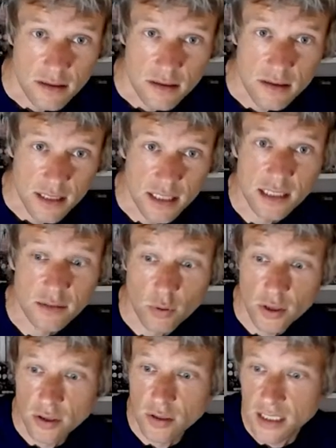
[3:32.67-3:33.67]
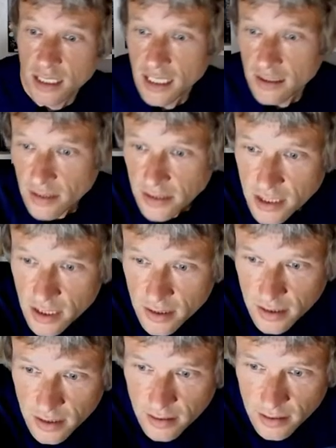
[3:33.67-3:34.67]
this is what you can hear. I'll turn
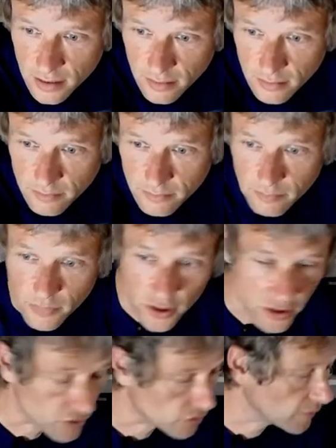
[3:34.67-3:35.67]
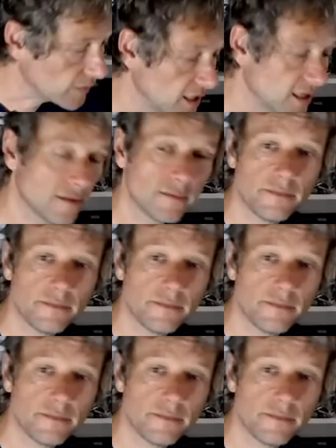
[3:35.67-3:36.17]
the little monitor off here.